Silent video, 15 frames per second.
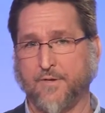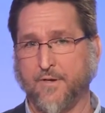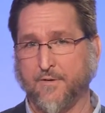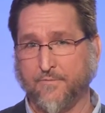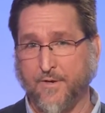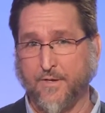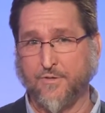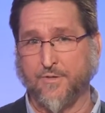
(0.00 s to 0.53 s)
Get a
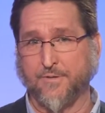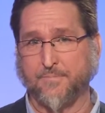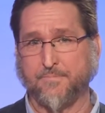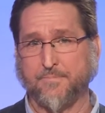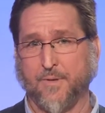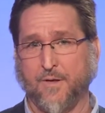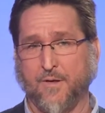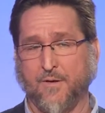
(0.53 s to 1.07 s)
vision
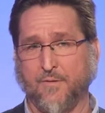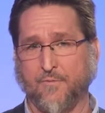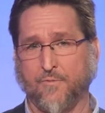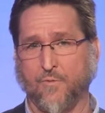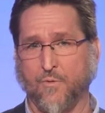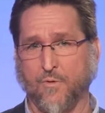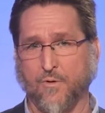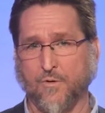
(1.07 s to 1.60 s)

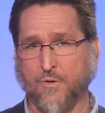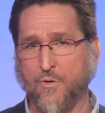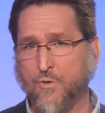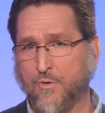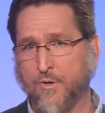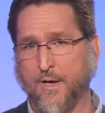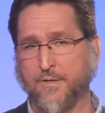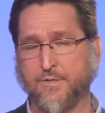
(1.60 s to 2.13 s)
for who
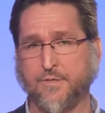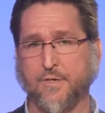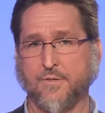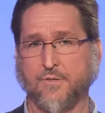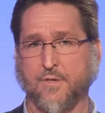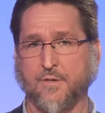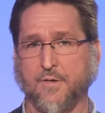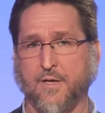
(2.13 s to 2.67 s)
Christ
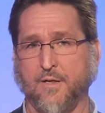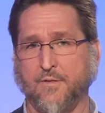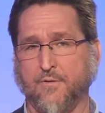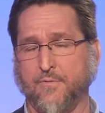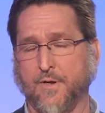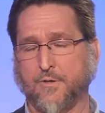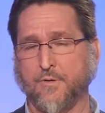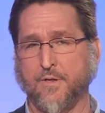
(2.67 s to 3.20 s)
is and, and the
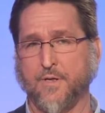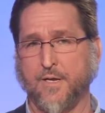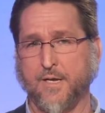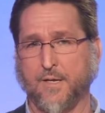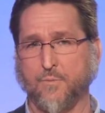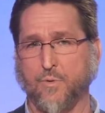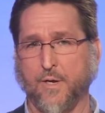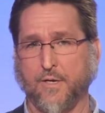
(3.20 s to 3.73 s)
victory that he
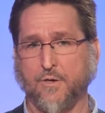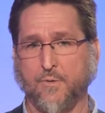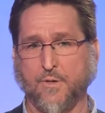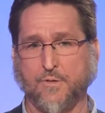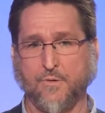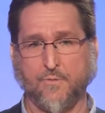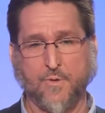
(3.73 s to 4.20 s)
can bring you into.